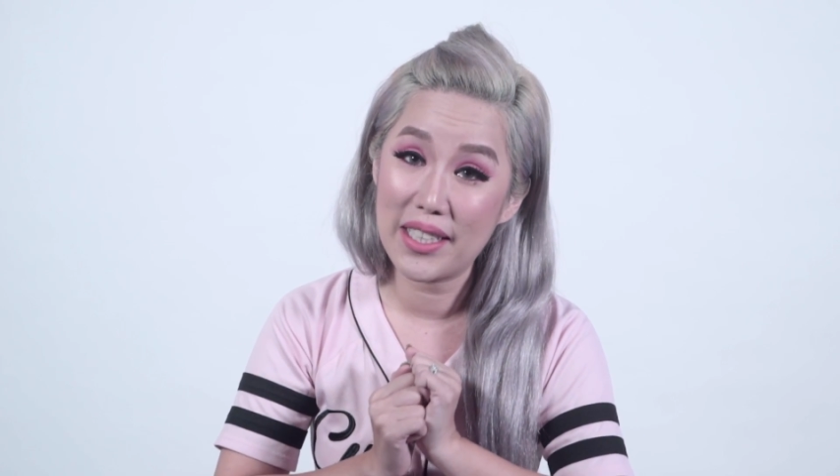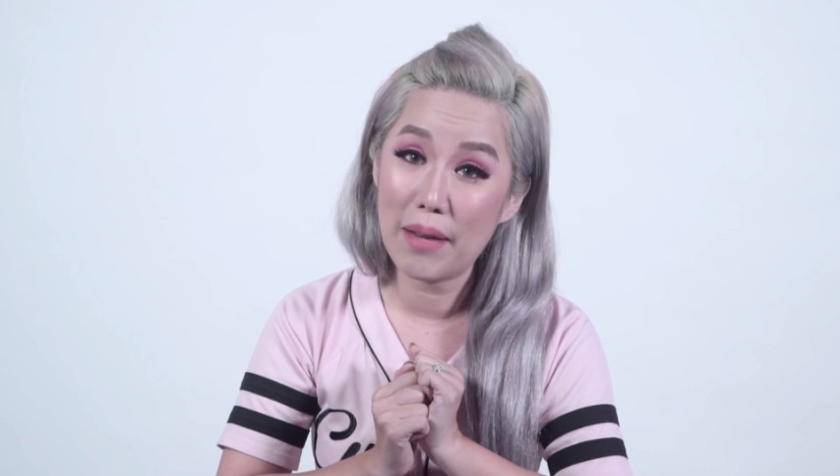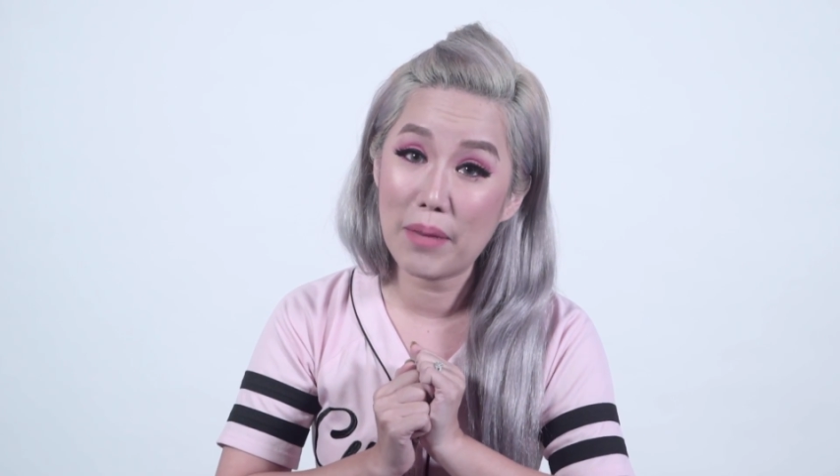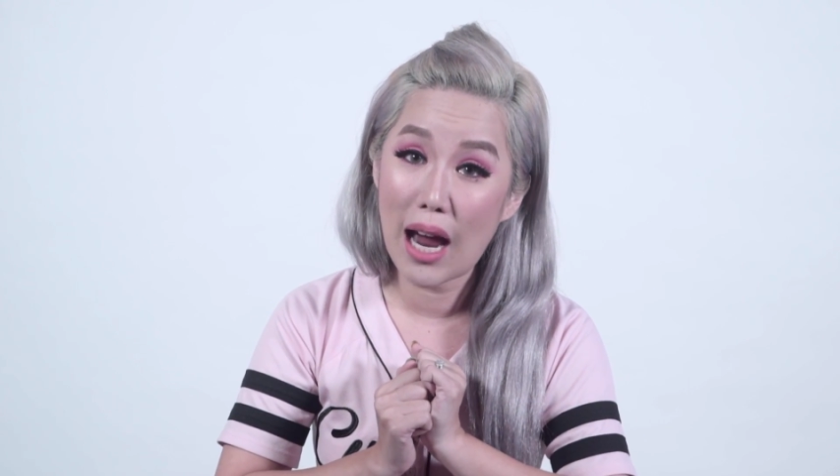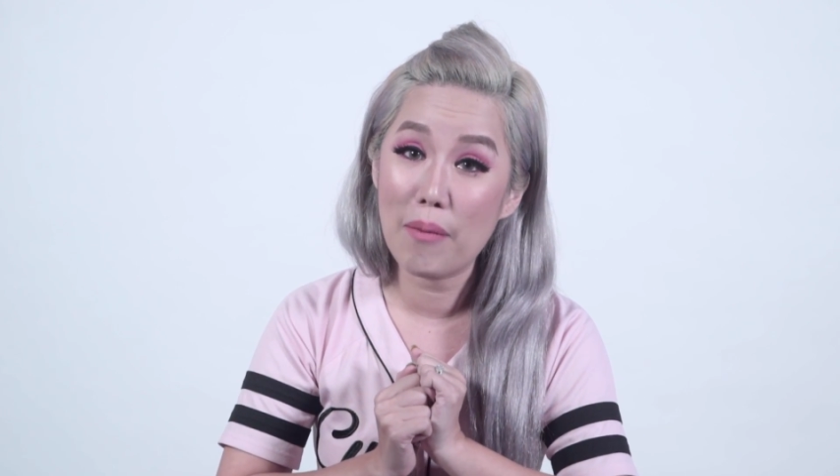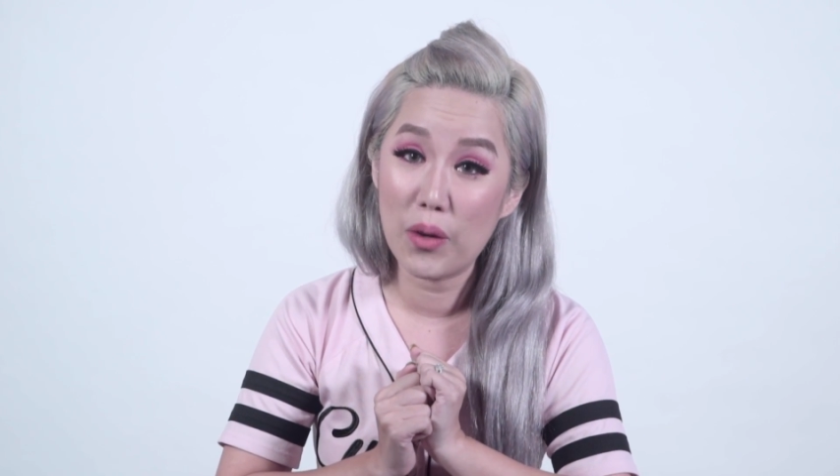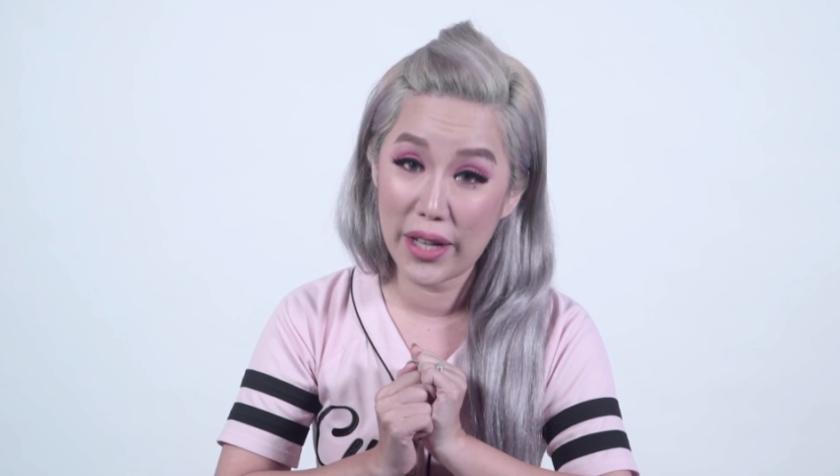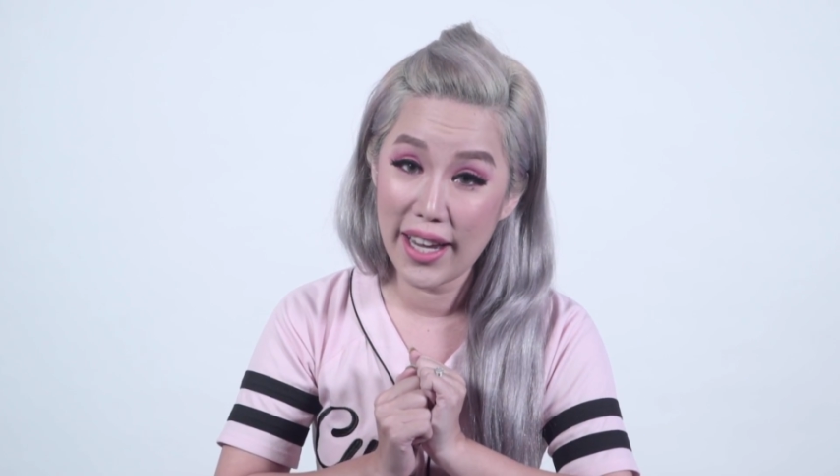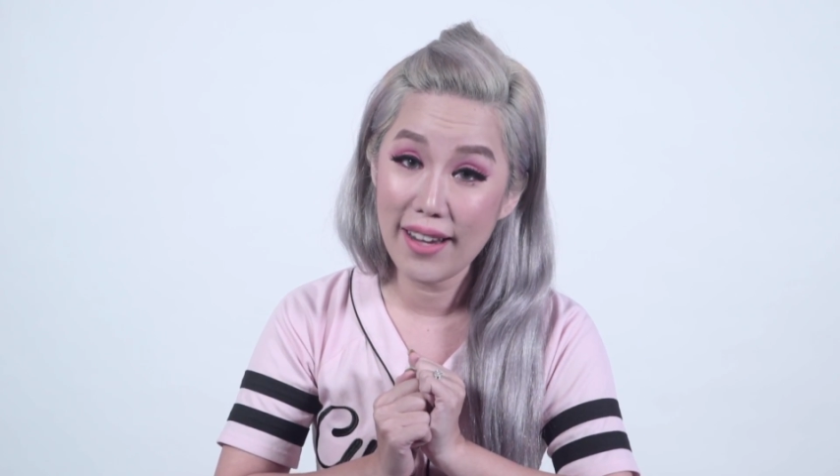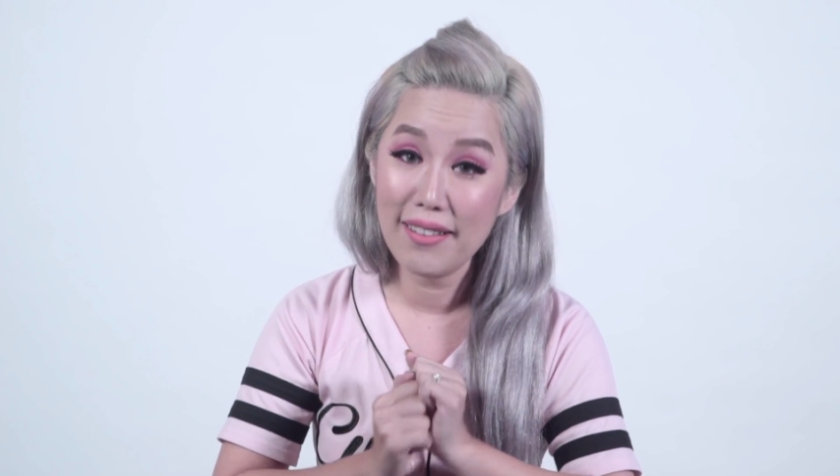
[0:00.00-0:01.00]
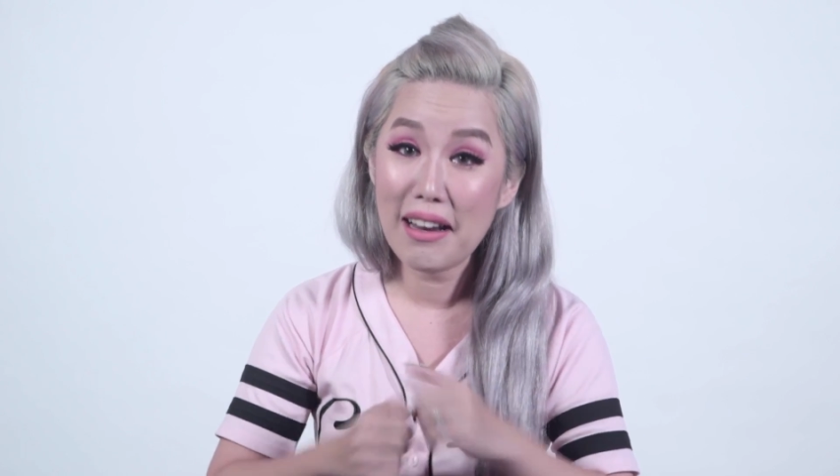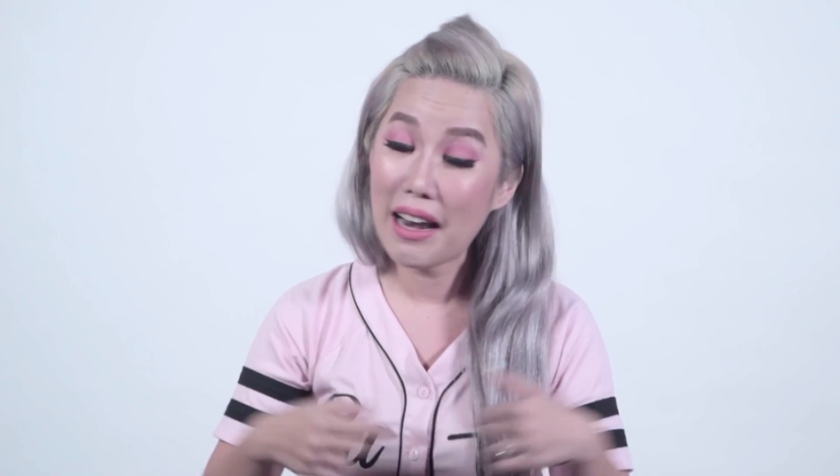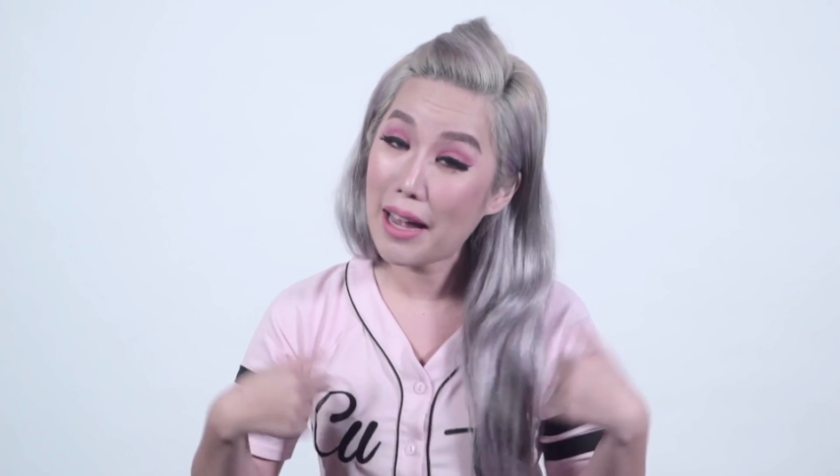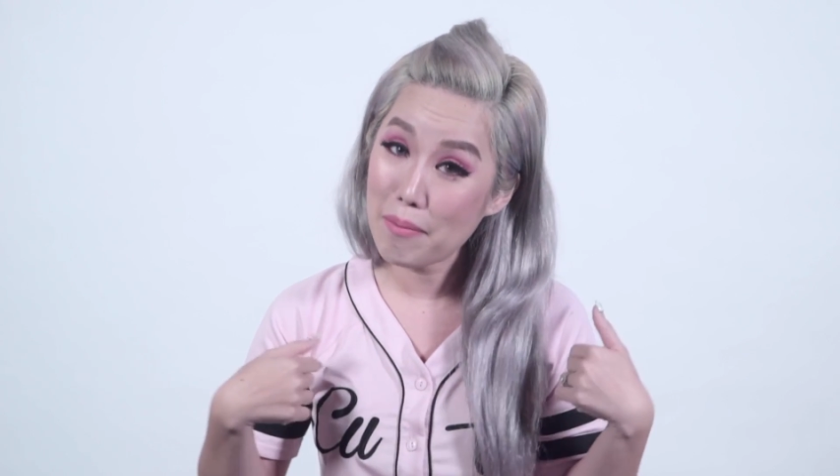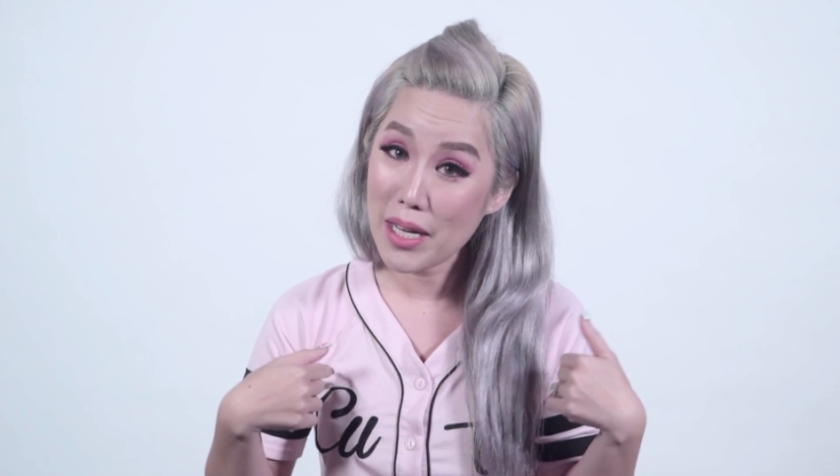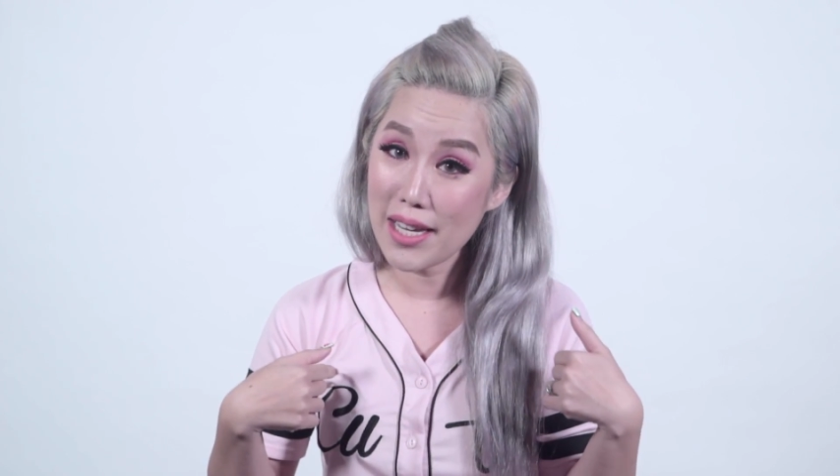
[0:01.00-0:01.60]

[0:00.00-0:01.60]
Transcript: same time, okay? Like me.